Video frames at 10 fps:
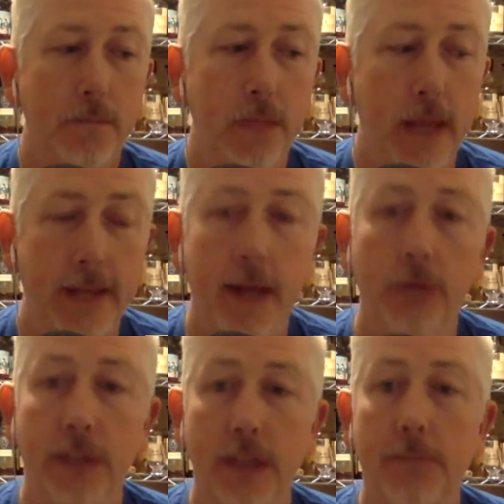now
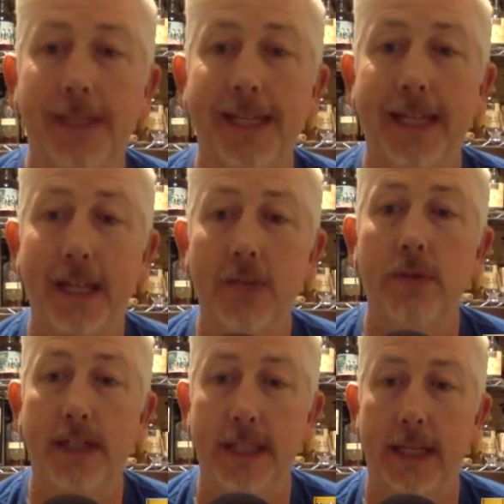since being in
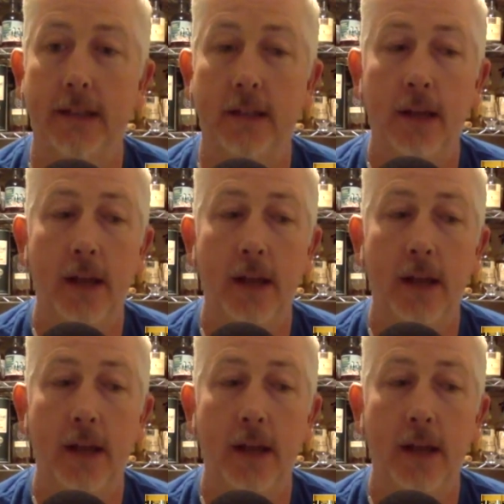retail,